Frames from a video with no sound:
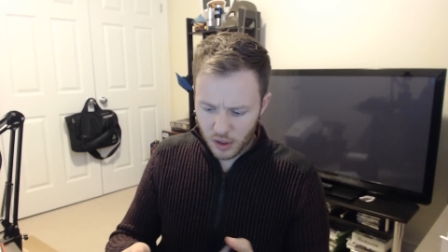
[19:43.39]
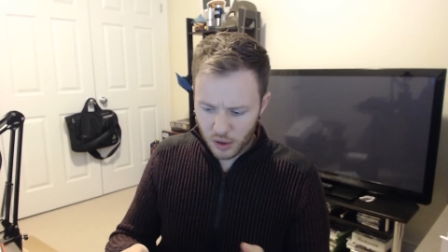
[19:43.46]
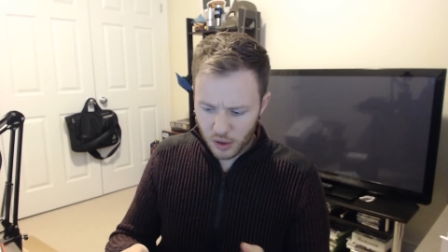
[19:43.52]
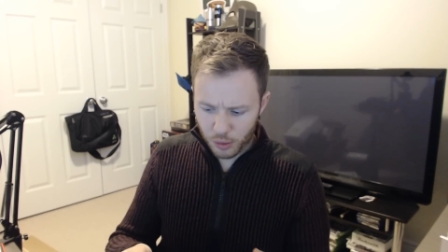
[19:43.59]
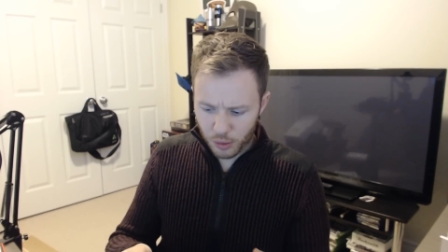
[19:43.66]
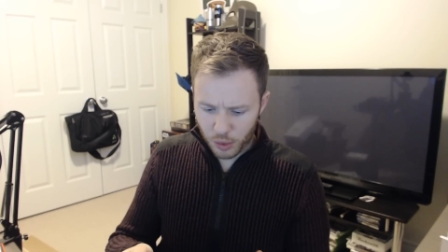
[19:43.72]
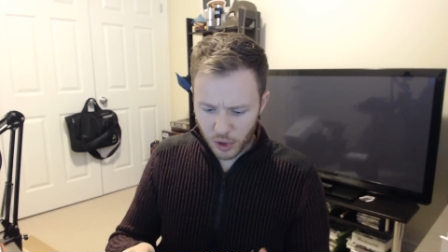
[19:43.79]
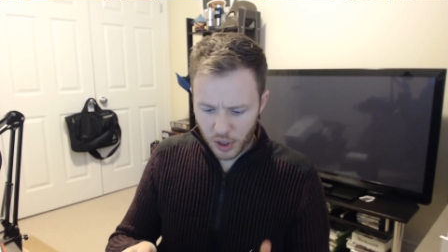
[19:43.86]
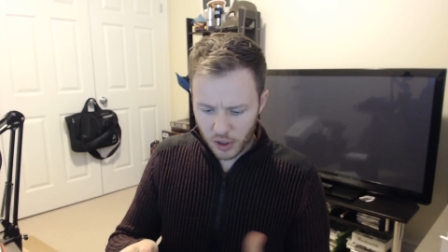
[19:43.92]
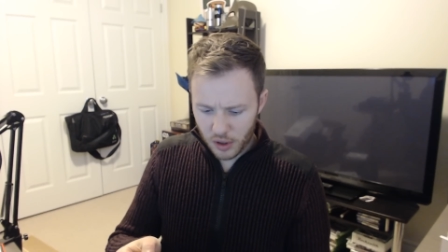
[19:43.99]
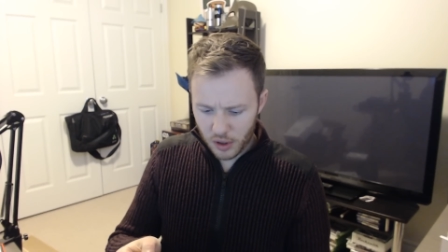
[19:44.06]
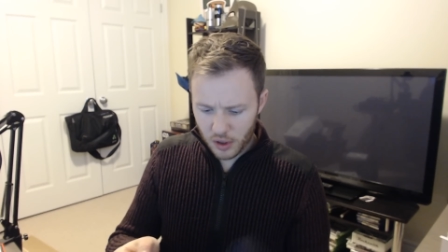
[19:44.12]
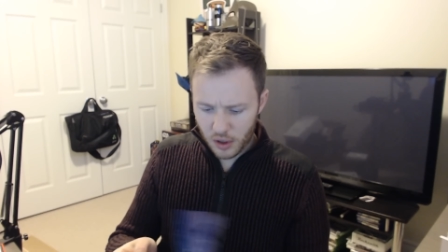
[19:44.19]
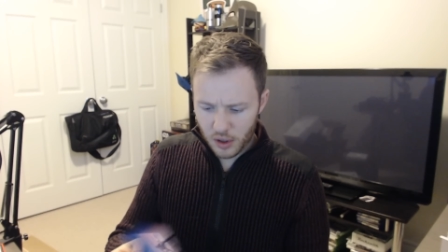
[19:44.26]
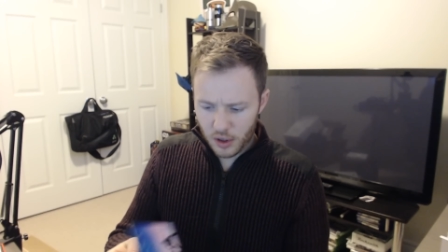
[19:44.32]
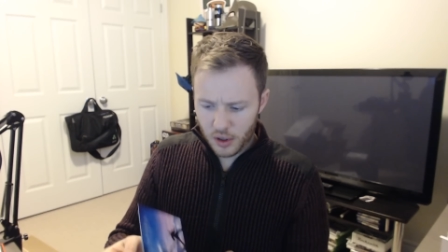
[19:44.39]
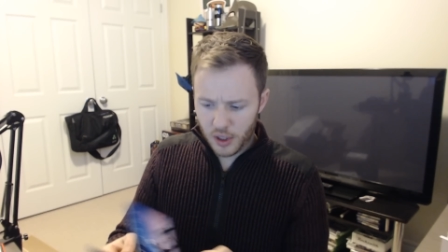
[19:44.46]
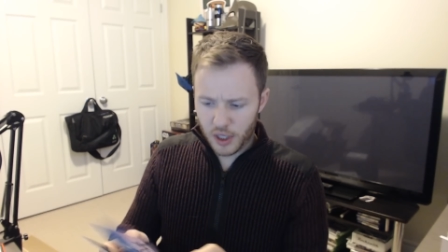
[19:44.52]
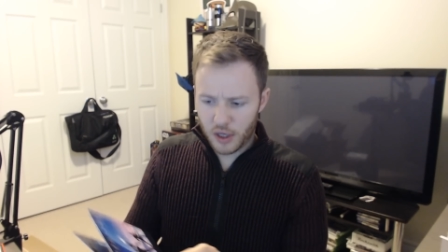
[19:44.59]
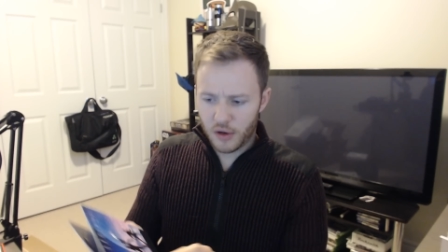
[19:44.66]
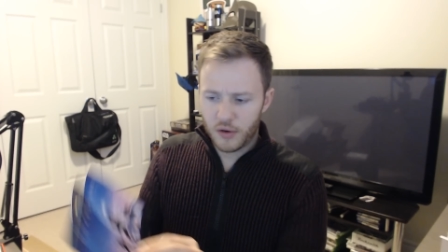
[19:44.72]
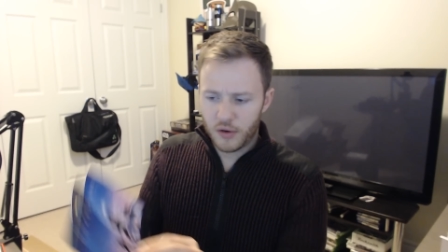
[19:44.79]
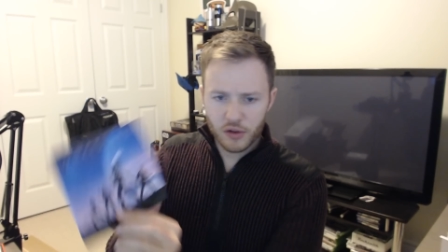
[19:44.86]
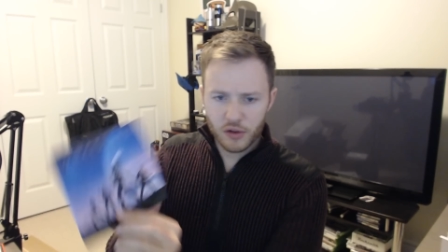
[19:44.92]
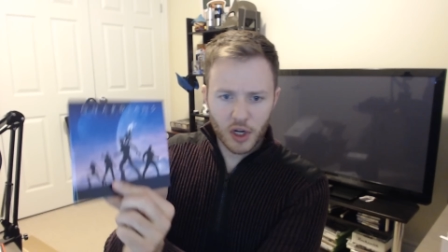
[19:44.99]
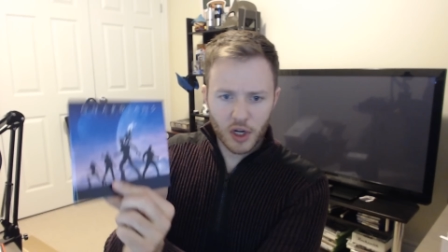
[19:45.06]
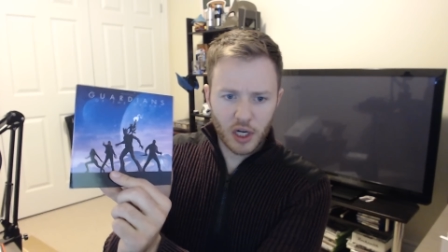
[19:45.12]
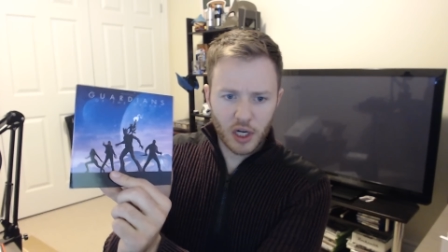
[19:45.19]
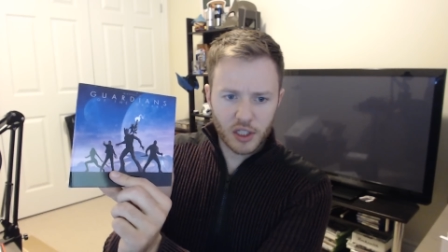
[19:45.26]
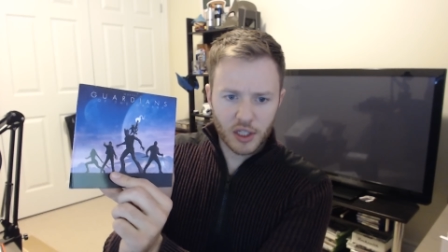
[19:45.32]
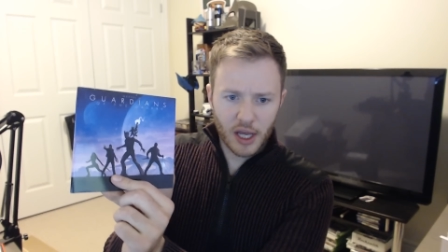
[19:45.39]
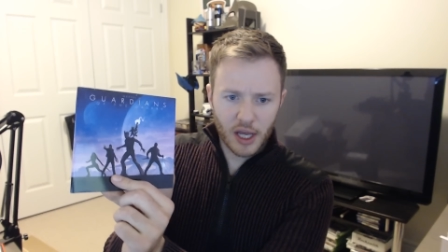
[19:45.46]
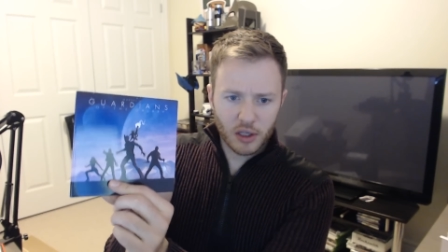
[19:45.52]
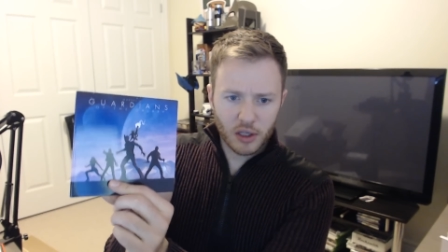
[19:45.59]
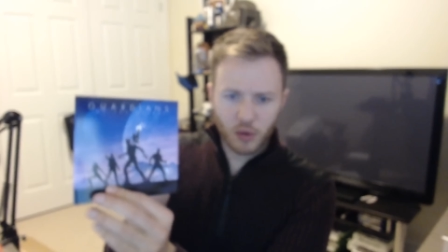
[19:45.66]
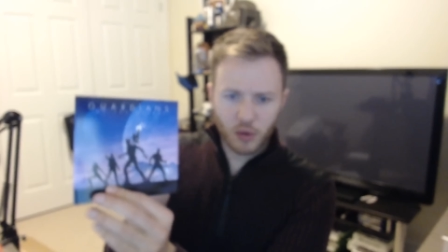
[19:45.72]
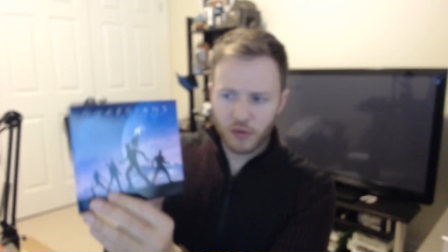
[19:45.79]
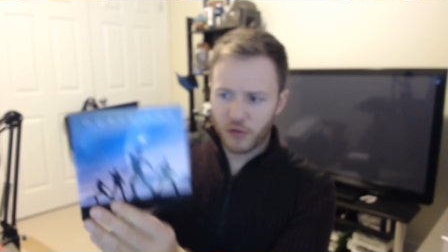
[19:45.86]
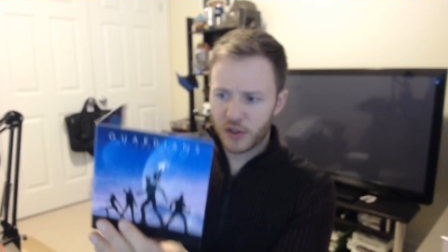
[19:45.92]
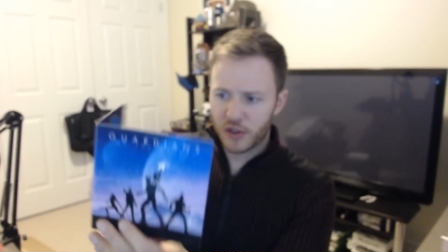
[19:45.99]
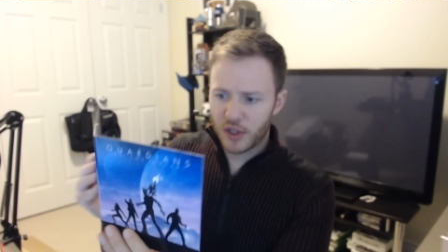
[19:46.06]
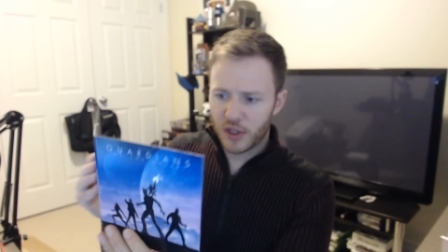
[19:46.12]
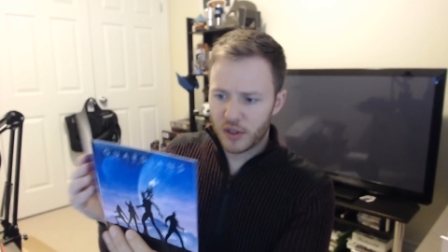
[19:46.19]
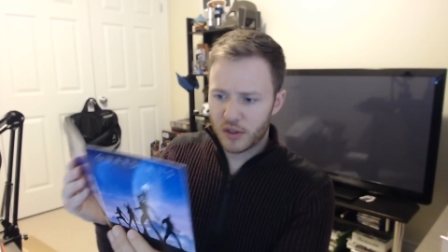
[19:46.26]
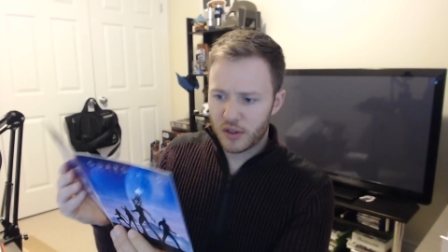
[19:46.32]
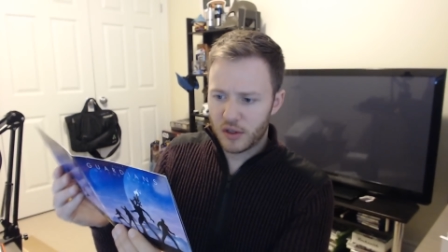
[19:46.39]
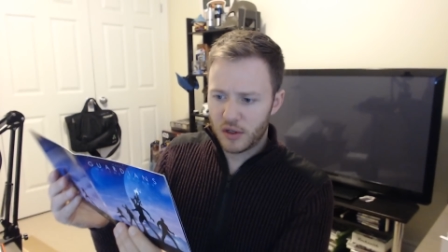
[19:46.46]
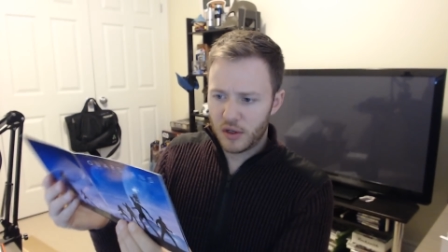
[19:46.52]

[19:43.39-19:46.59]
But here, here's the Guardians of the Galaxy one, for instance.